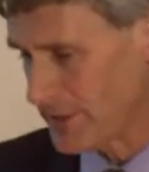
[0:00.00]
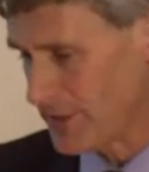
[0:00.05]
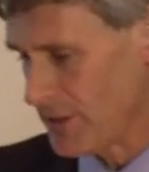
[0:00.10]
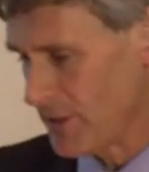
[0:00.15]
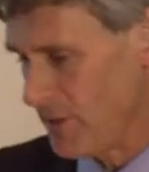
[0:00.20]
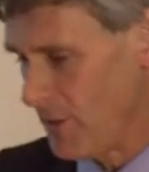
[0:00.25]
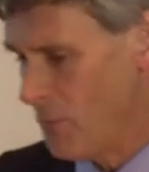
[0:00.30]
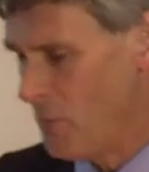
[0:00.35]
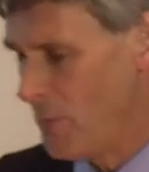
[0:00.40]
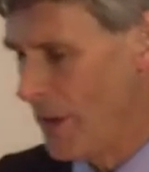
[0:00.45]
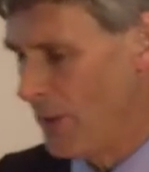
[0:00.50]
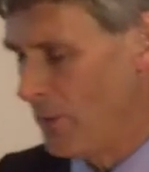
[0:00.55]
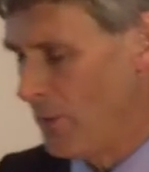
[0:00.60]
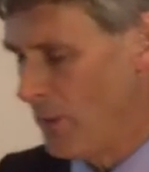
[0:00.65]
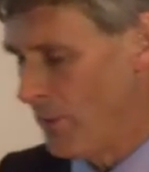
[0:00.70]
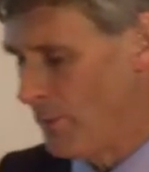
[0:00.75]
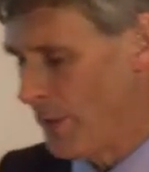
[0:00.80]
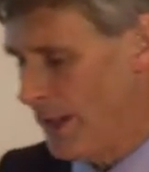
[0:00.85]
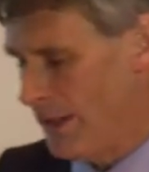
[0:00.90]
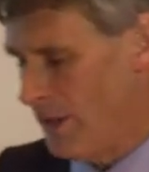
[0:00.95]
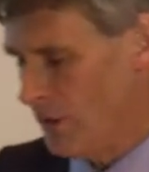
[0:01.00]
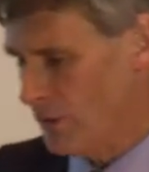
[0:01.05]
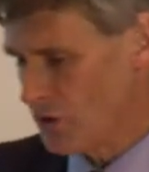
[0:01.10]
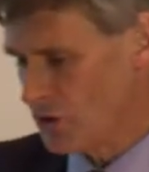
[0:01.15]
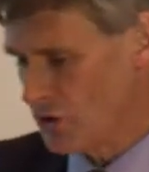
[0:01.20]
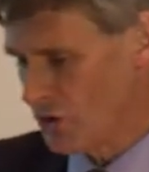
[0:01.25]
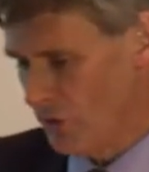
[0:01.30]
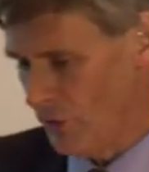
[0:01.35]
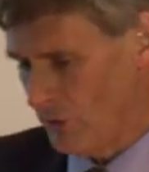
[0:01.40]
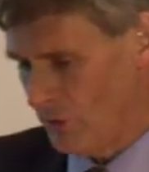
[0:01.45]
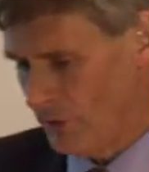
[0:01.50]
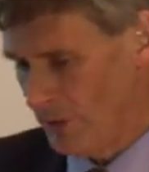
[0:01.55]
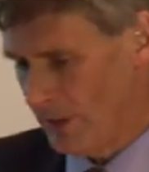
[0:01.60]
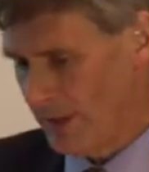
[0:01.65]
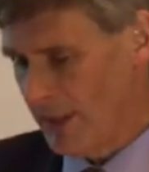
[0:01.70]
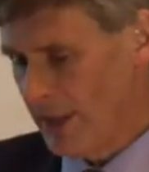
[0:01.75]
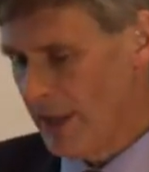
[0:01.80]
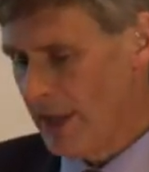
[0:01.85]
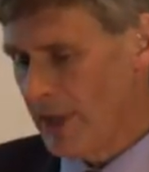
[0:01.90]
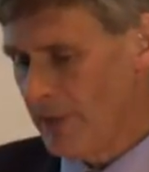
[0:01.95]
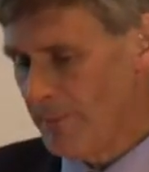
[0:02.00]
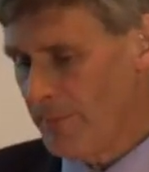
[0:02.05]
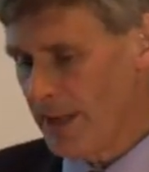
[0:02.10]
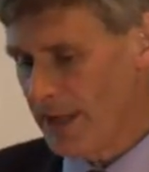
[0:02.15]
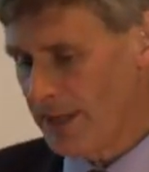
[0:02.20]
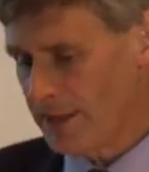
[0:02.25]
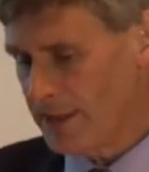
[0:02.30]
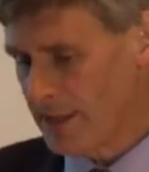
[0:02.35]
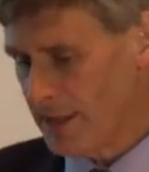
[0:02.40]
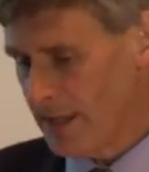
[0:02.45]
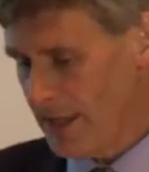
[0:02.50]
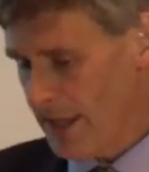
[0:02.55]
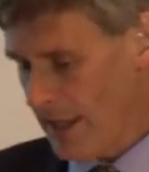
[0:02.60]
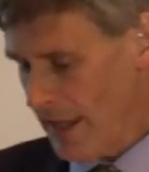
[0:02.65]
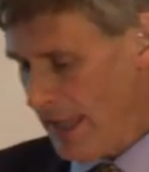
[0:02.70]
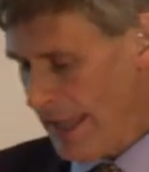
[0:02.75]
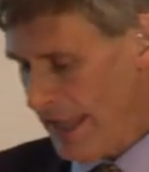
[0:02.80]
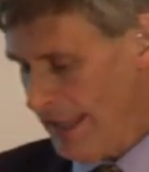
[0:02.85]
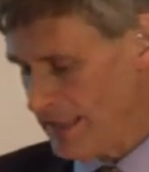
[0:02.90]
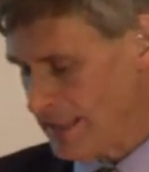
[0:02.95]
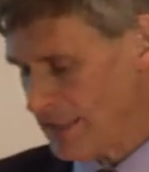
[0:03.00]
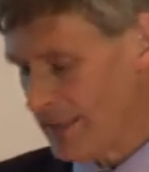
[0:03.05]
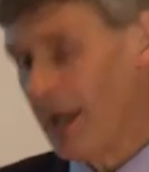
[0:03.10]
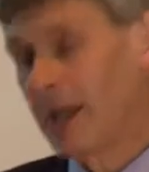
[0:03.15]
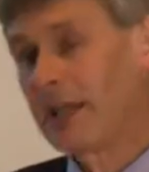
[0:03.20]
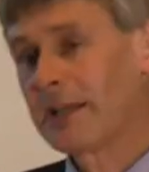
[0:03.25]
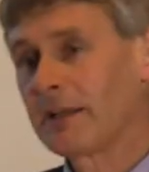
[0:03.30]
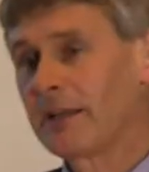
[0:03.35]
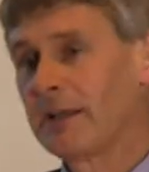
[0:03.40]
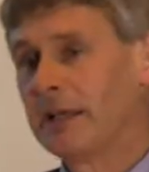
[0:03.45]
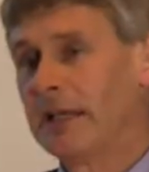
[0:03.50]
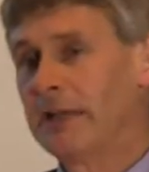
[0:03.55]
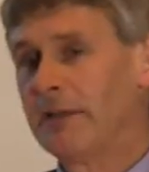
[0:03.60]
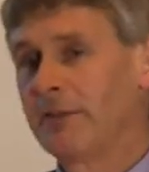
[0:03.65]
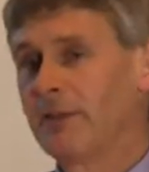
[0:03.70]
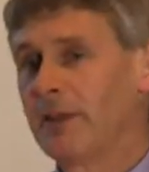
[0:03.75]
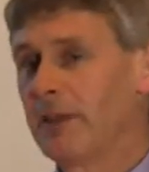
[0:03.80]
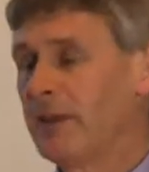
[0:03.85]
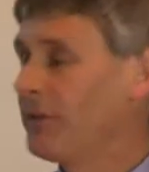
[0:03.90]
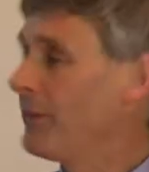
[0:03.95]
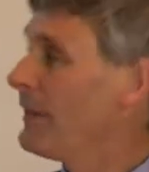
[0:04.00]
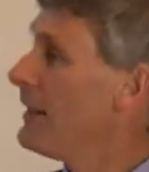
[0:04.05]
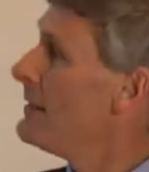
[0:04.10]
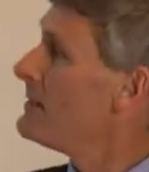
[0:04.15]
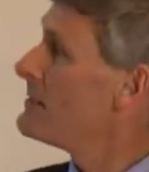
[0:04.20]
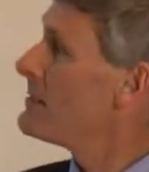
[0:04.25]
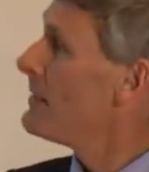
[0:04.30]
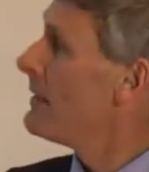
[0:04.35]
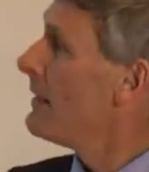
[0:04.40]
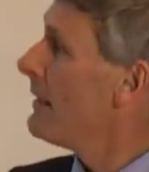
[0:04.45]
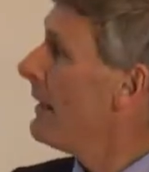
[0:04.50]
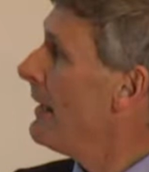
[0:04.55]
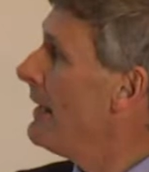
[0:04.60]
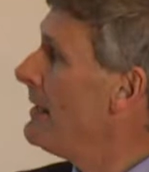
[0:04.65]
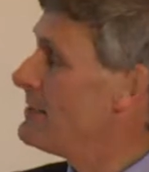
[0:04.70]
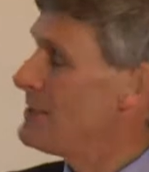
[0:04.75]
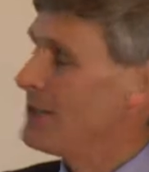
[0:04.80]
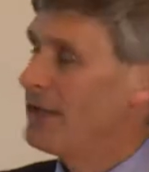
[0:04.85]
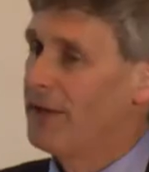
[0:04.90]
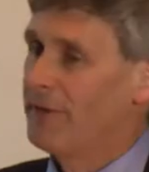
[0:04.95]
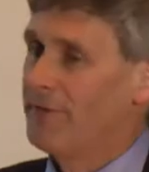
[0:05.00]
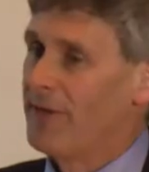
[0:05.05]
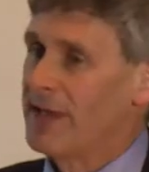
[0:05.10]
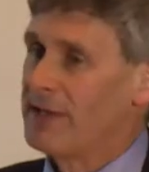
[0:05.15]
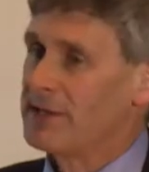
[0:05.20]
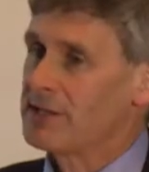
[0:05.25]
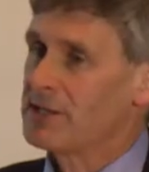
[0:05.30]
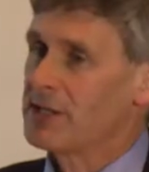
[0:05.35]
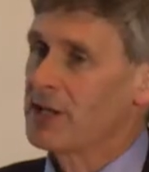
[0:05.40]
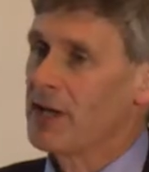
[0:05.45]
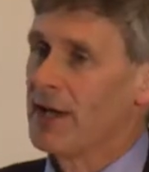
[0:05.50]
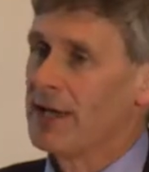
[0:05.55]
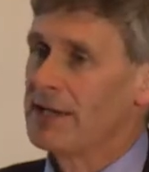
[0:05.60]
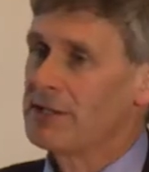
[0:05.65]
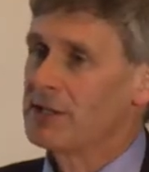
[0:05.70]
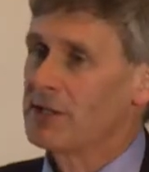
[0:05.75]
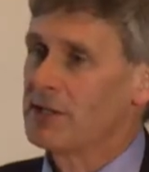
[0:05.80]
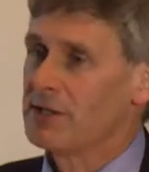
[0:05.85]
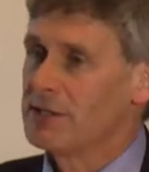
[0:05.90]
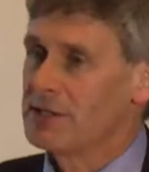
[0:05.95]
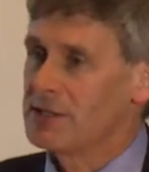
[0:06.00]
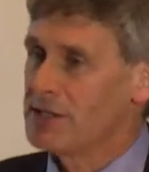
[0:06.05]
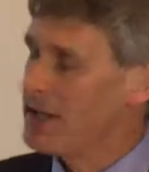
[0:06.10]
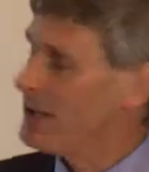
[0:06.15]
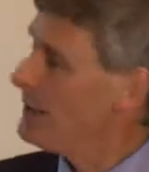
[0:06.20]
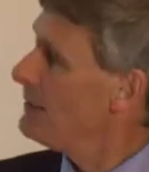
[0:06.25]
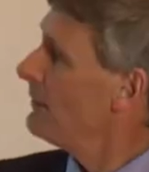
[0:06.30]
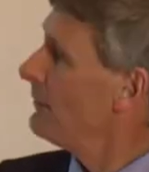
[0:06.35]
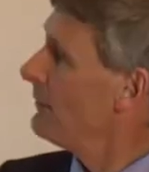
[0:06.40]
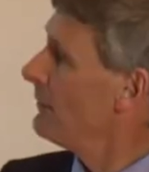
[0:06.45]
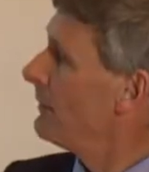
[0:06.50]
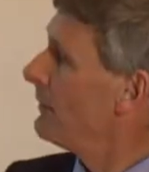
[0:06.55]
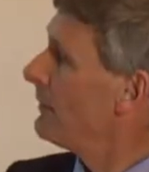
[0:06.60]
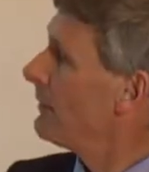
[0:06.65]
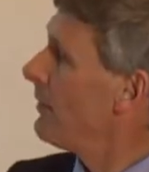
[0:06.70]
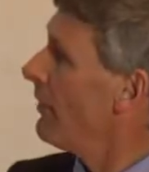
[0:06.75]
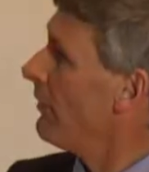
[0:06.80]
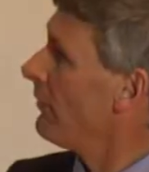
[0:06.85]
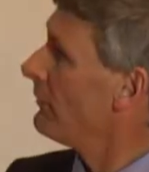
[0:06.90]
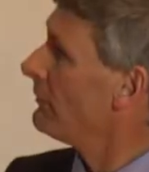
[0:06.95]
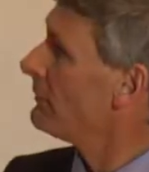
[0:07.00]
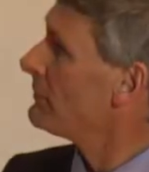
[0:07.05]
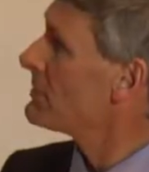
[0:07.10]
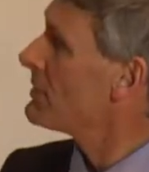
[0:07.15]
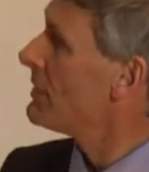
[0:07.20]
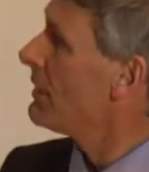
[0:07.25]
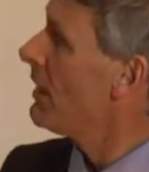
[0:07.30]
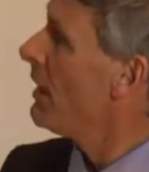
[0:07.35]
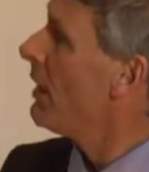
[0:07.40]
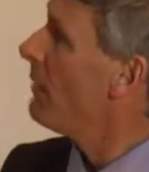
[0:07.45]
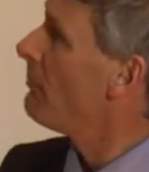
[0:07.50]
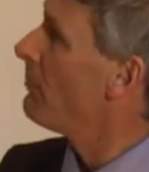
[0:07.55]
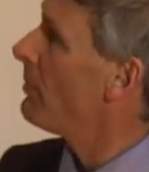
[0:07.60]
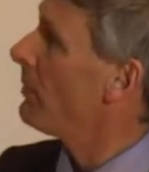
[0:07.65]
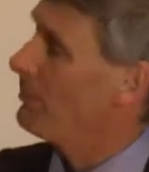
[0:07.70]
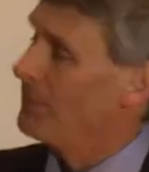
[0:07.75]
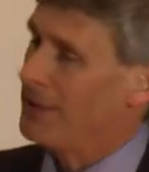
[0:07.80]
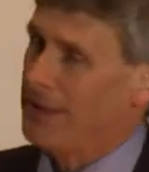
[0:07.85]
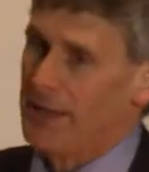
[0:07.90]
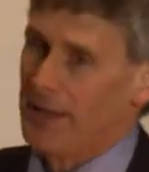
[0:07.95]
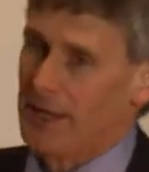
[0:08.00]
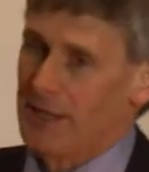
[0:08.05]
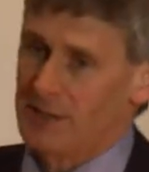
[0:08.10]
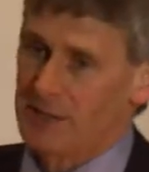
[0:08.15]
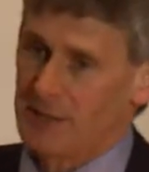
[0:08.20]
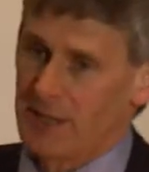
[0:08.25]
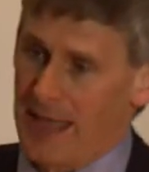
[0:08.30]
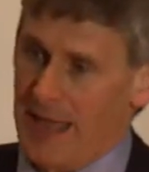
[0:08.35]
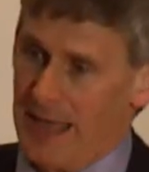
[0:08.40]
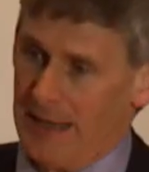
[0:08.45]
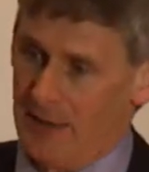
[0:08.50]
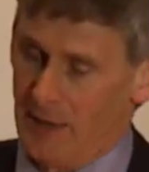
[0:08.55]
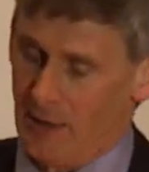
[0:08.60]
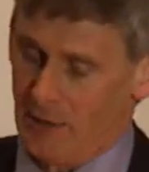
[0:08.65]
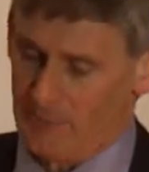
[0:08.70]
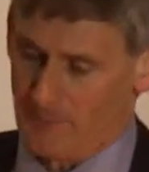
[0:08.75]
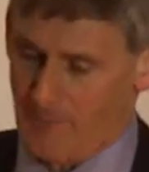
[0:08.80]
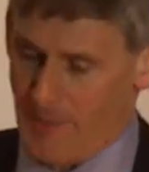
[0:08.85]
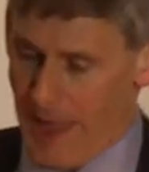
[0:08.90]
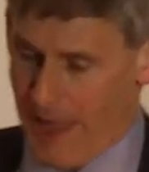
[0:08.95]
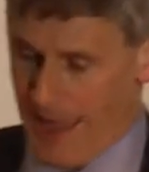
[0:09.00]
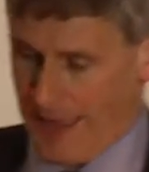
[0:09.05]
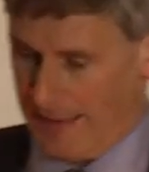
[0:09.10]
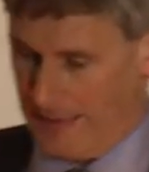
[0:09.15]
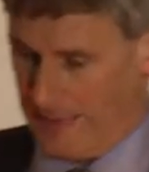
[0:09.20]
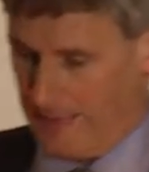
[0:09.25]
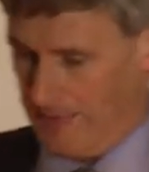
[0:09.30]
and so on, we're not sure, but it's likely that these heating events are going to continue and the corals are probably going to get knocked back.